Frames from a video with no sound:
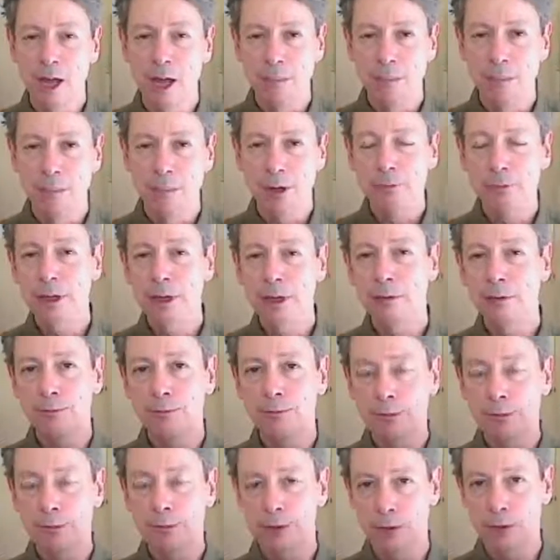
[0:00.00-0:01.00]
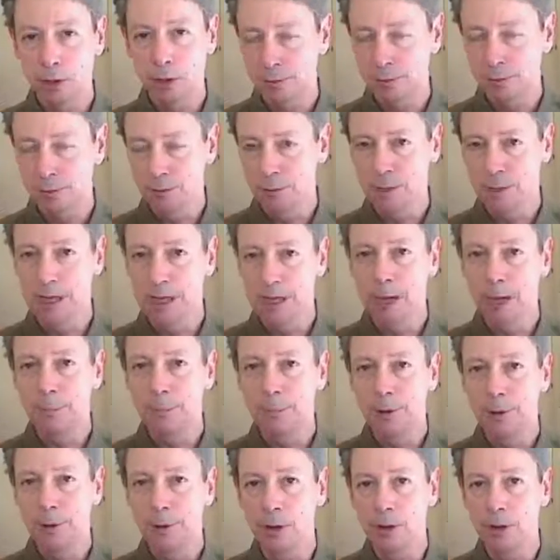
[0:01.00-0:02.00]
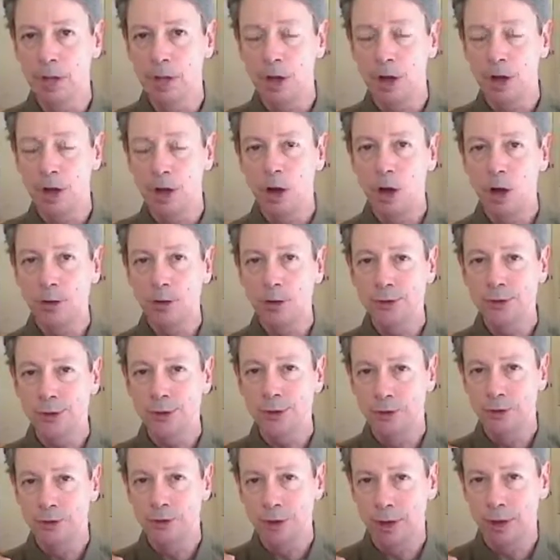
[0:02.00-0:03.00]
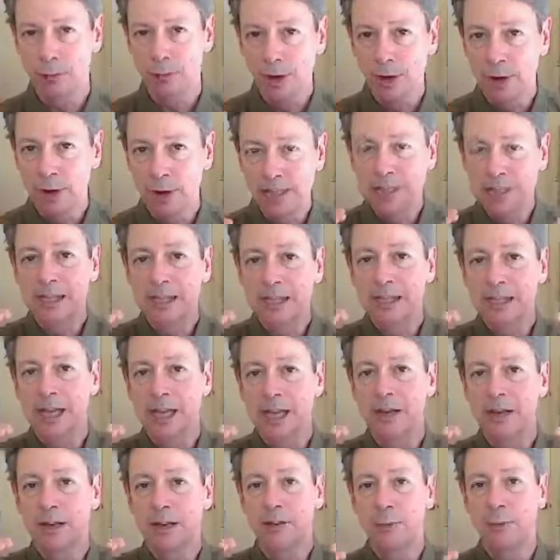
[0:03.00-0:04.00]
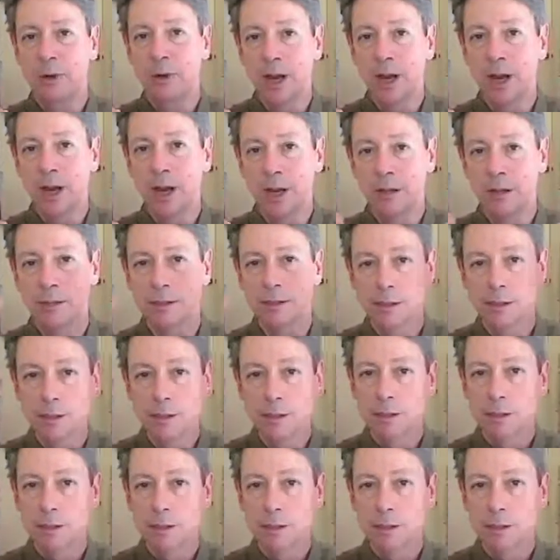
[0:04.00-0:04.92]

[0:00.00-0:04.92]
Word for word: But if we for, could, for example, alter the resting state of the brain's